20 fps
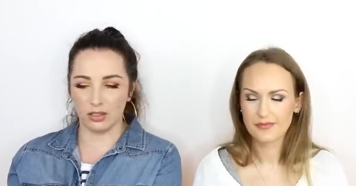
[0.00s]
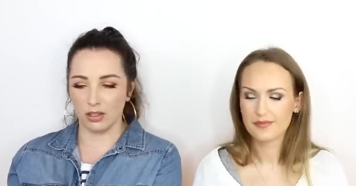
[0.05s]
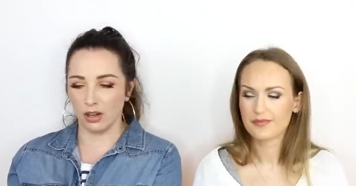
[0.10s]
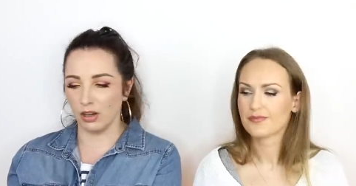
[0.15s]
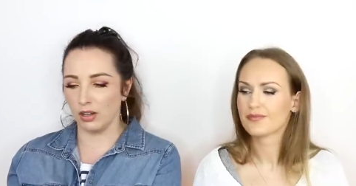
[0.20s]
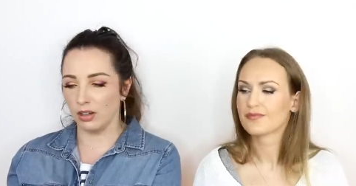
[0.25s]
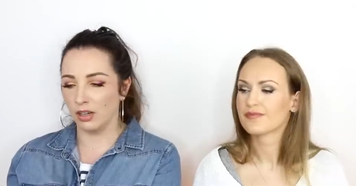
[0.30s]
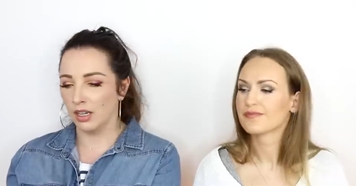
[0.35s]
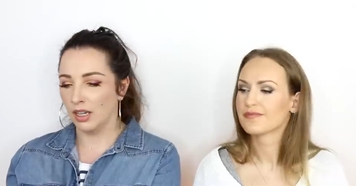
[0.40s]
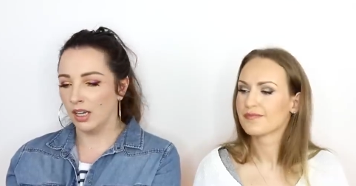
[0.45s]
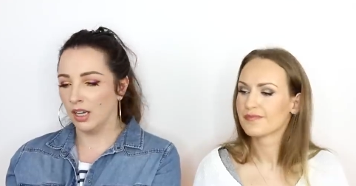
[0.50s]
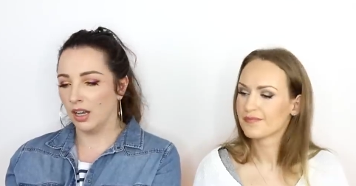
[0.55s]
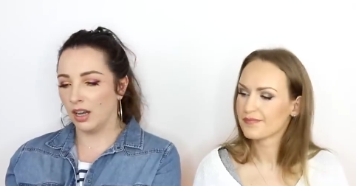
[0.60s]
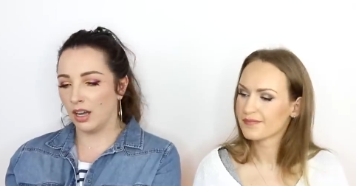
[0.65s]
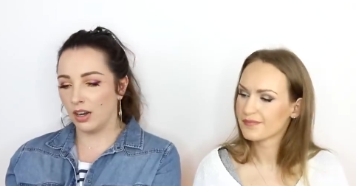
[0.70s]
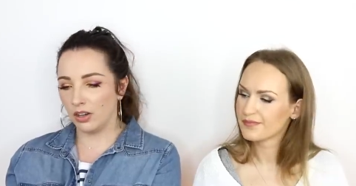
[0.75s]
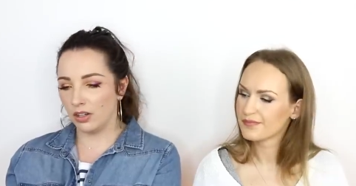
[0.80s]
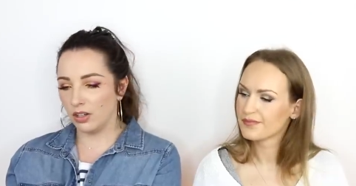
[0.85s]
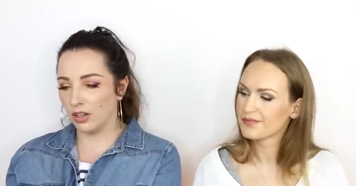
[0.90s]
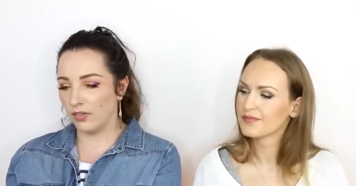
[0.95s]
Speaker 1: So
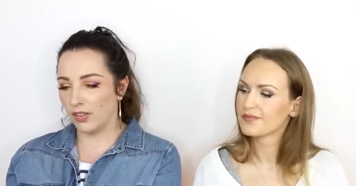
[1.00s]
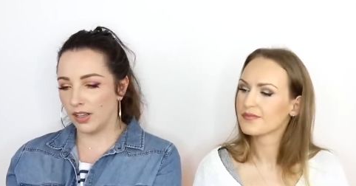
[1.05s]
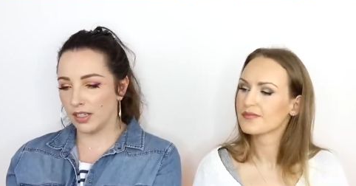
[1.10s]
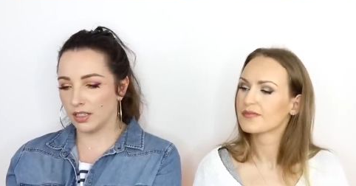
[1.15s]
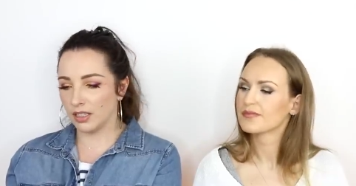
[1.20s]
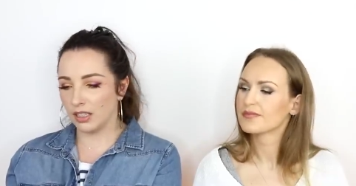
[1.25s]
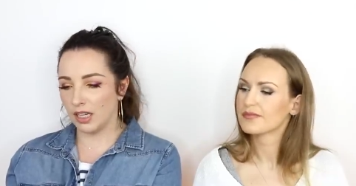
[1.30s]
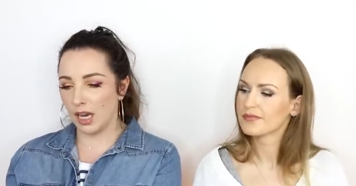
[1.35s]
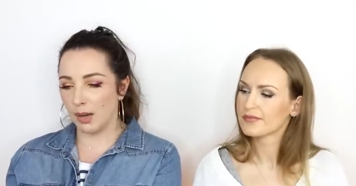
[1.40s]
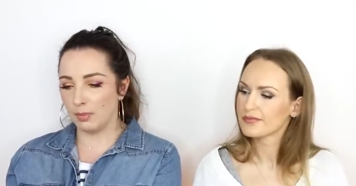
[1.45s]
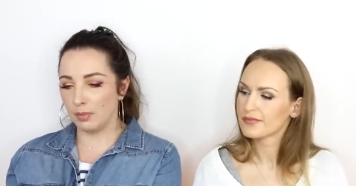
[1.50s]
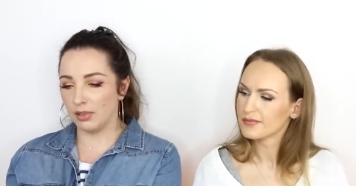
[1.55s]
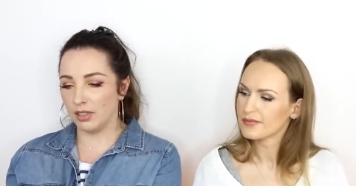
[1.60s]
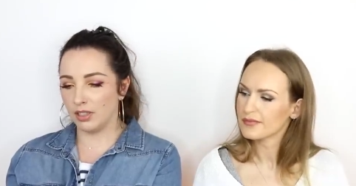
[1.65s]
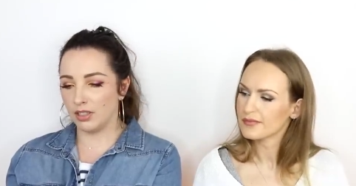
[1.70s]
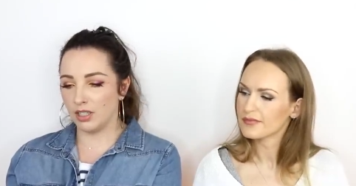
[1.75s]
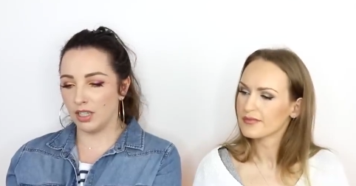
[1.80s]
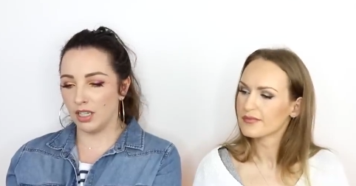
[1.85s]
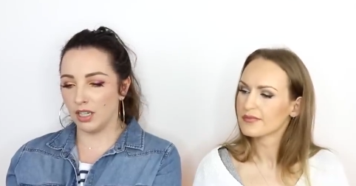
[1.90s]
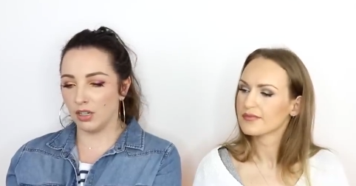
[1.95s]
I don't know if that's going to happen
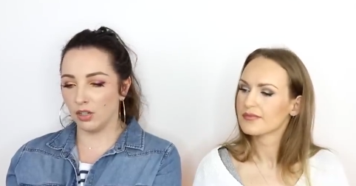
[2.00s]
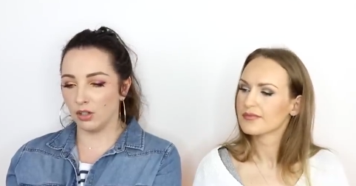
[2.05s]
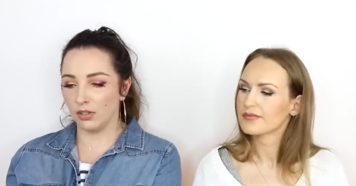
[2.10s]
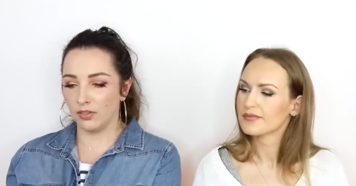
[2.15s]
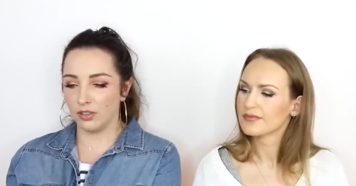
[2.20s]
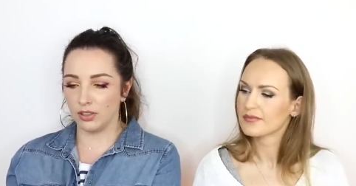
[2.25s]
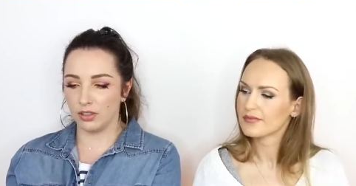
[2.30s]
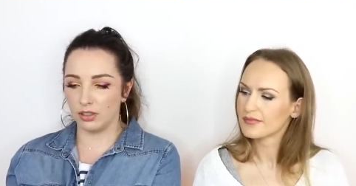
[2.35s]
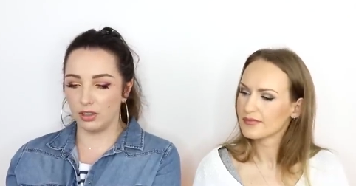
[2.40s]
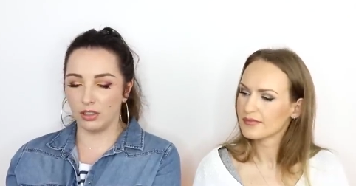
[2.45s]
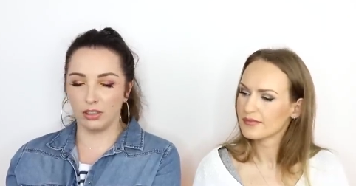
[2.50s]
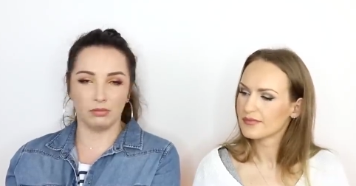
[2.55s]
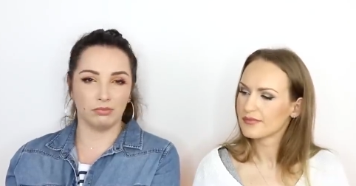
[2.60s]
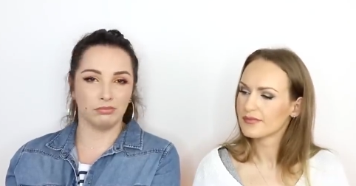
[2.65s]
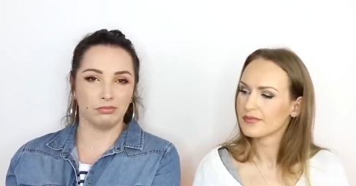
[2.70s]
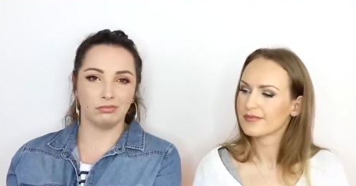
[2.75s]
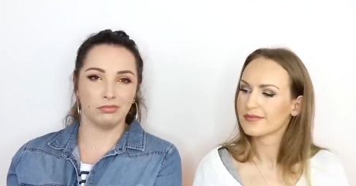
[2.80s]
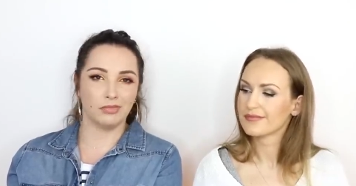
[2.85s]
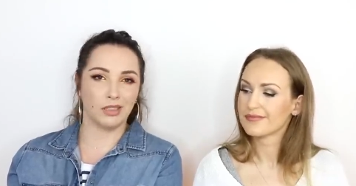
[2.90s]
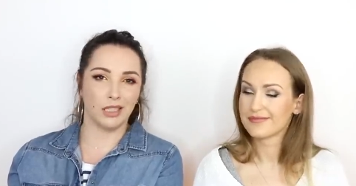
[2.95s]
this year or if it, you know,
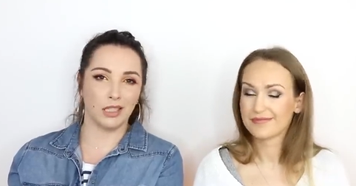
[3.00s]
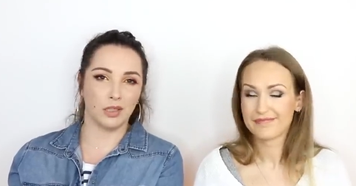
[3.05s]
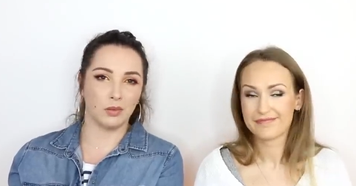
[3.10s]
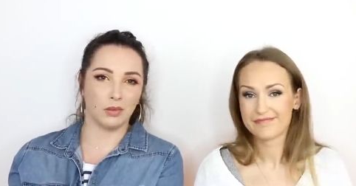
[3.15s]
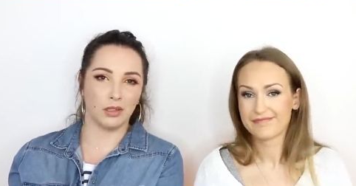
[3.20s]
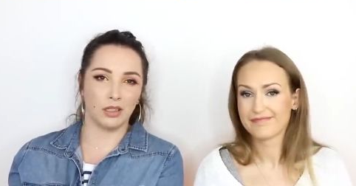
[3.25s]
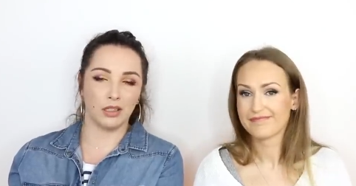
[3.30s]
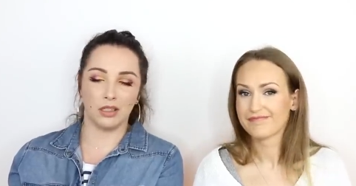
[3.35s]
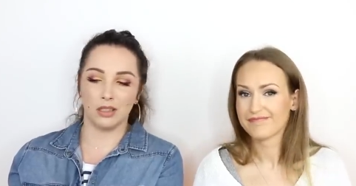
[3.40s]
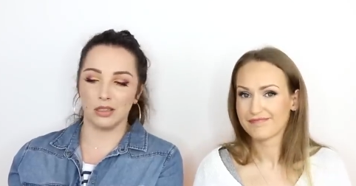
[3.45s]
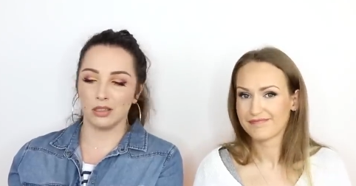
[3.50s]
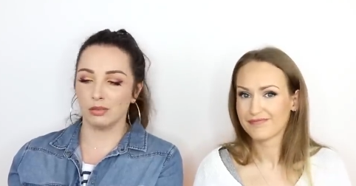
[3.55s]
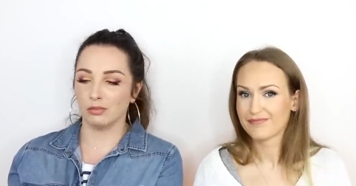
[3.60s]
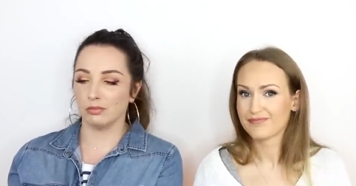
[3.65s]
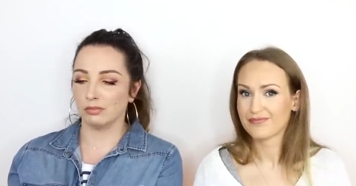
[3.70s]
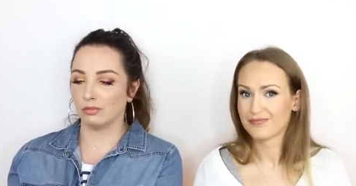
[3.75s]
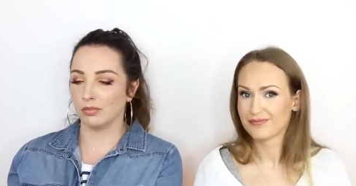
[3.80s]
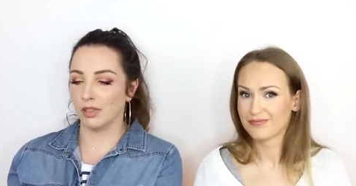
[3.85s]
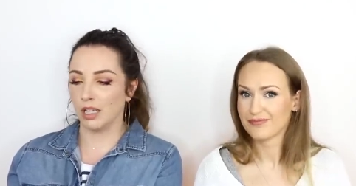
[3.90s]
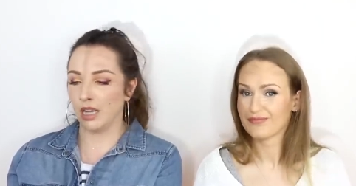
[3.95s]
it is what it is.
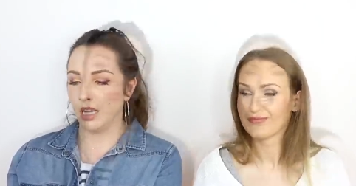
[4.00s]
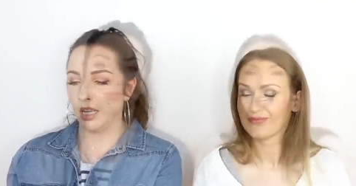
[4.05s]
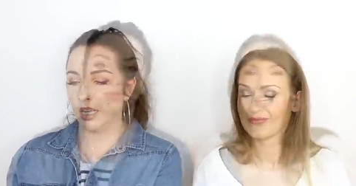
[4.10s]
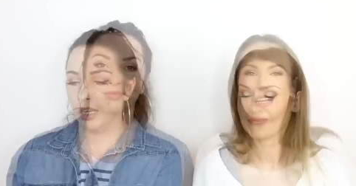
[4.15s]
Mm.